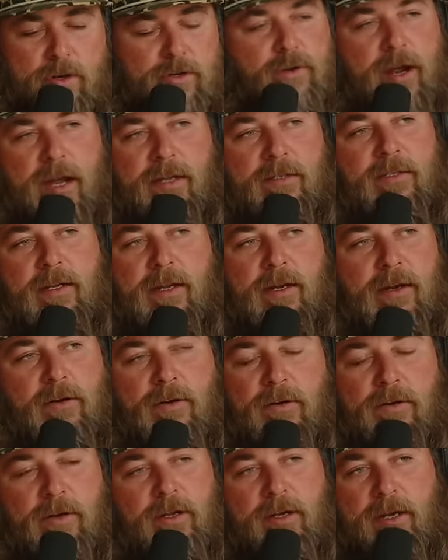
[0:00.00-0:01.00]
dry stand
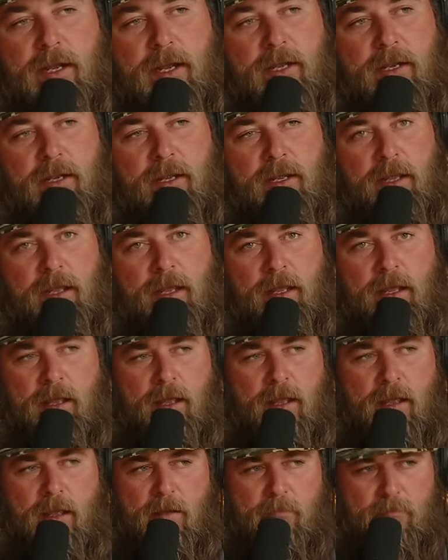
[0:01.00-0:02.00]
on our good day,
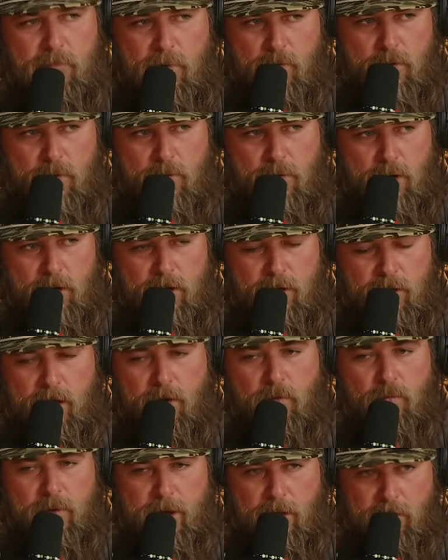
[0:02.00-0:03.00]
but we weren't. You
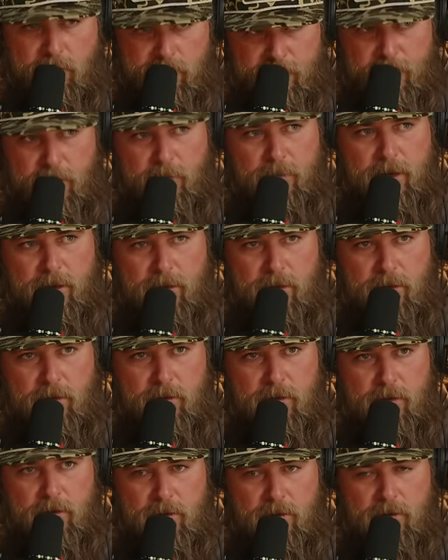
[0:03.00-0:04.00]
know, we are filming.
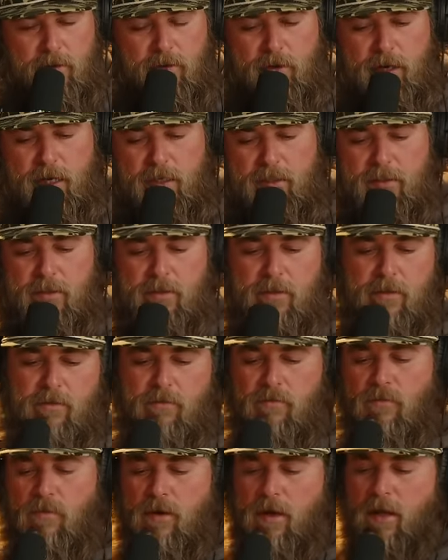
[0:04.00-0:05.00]
There is,
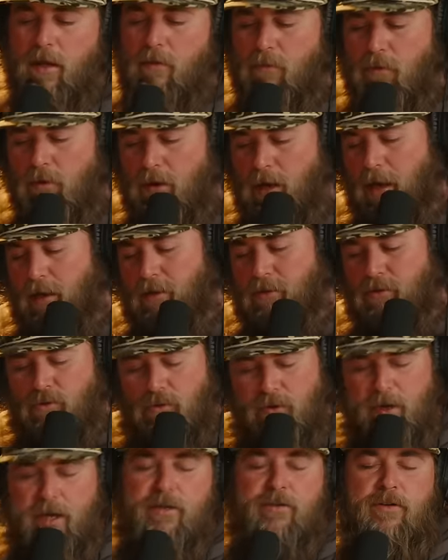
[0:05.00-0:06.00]
we're, and we're not
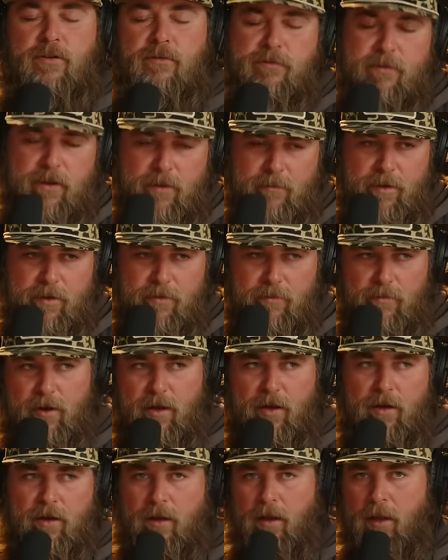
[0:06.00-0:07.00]
traditional filming
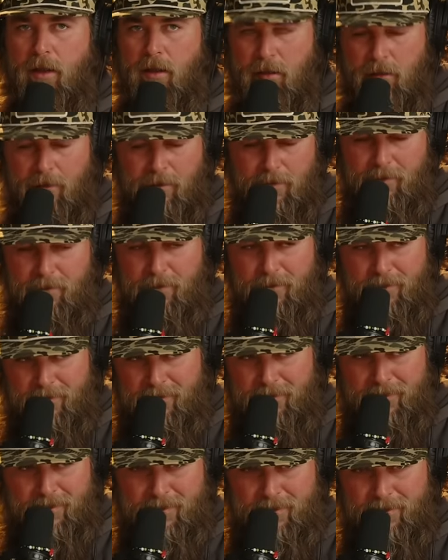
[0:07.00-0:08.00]
where
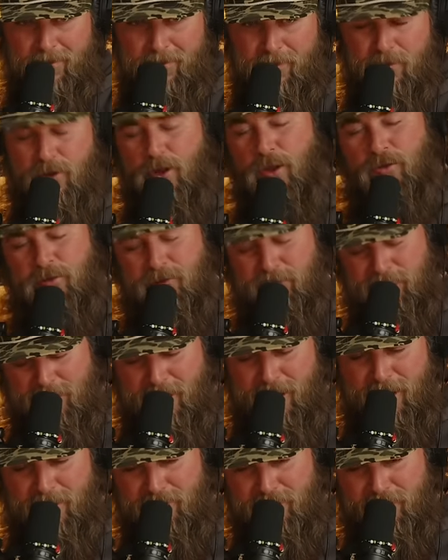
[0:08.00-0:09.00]

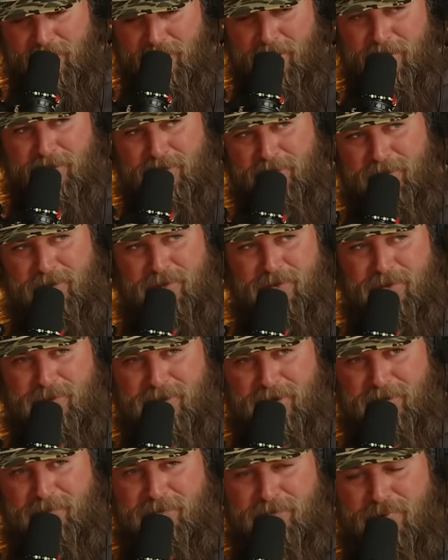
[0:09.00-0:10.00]
Newsflash here. Here's a little
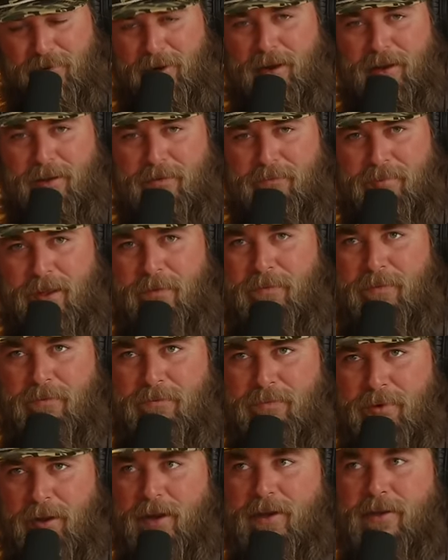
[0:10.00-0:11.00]
something probably people
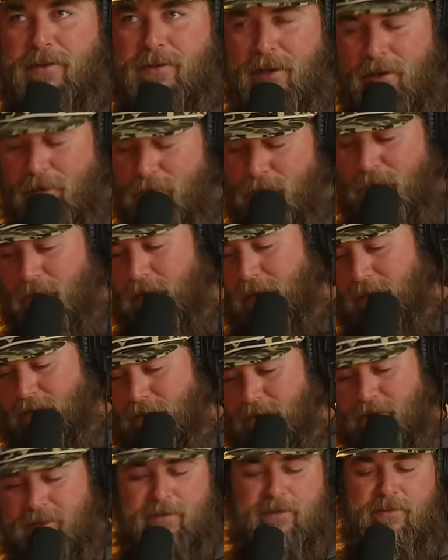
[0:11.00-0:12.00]
probably don't want us
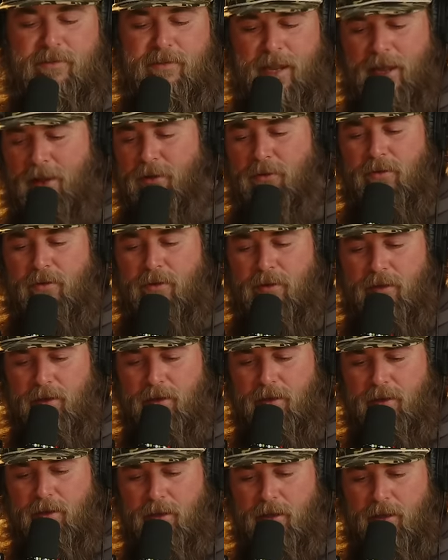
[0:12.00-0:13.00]
to tell.
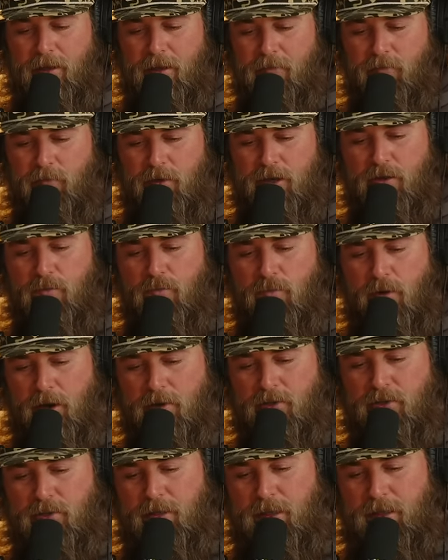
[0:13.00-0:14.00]
Uh, when you
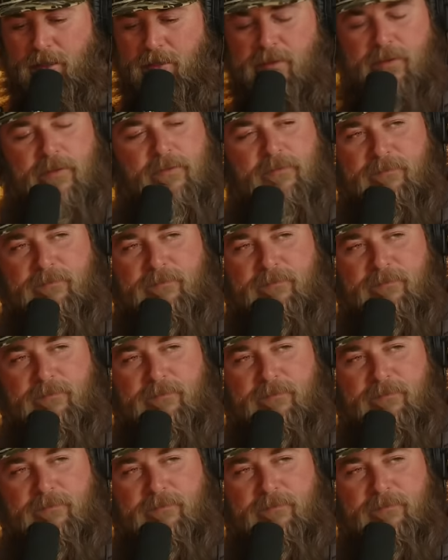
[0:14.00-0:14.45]
watch these